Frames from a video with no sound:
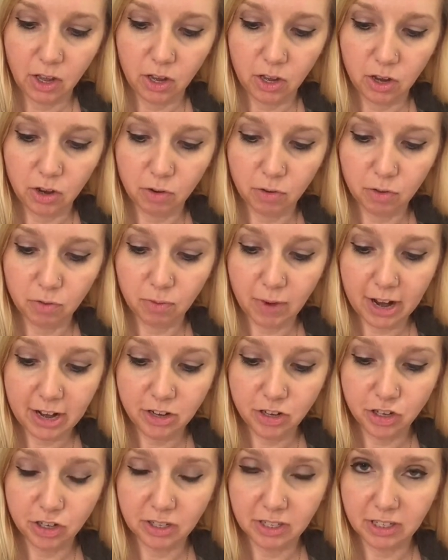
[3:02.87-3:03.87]
Your
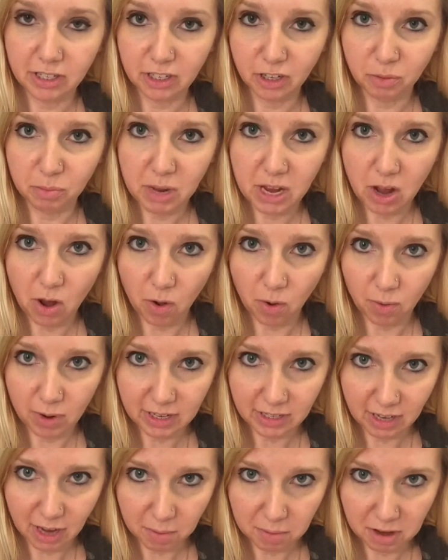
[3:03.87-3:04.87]
thread should still be
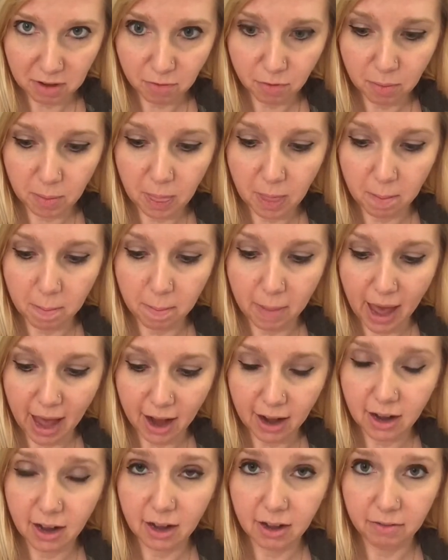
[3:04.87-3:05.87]
always coming from the
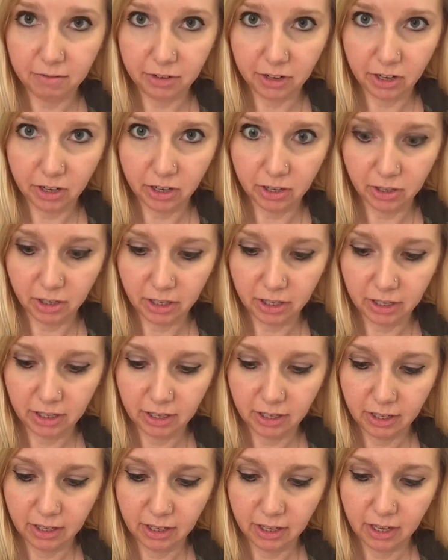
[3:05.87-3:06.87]
back of your hook.
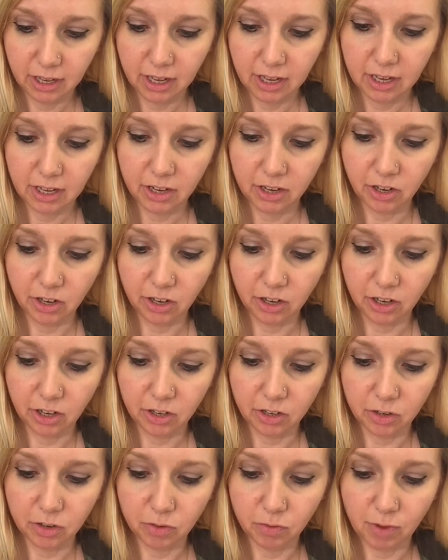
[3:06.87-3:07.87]
You're going
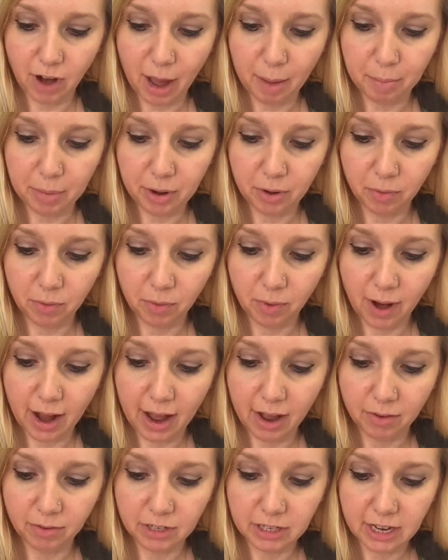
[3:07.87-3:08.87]
to wrap it
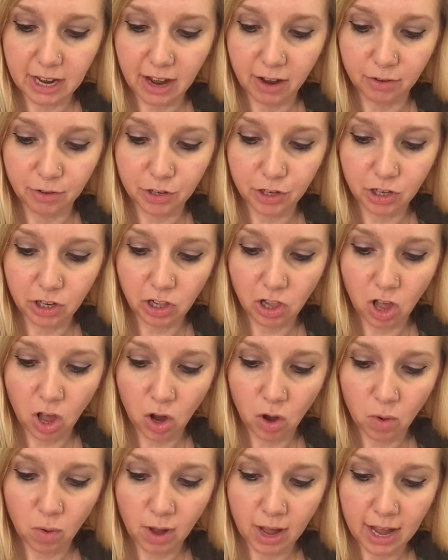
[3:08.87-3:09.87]
round
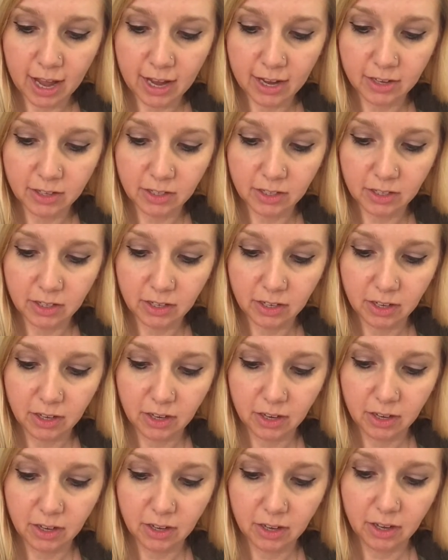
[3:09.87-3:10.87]
counterclockwise,
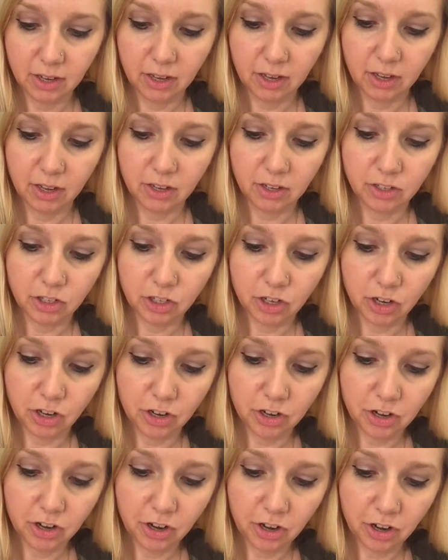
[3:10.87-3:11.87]

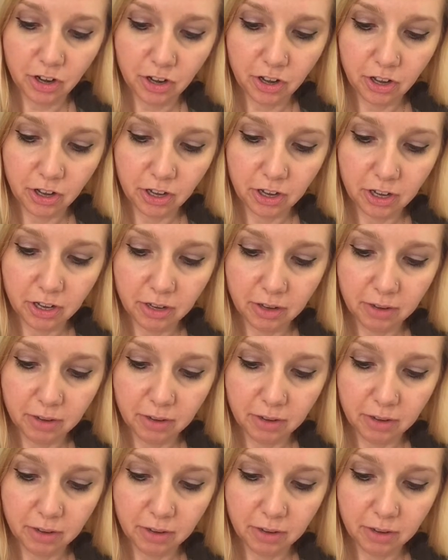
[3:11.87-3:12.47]
turn your hook.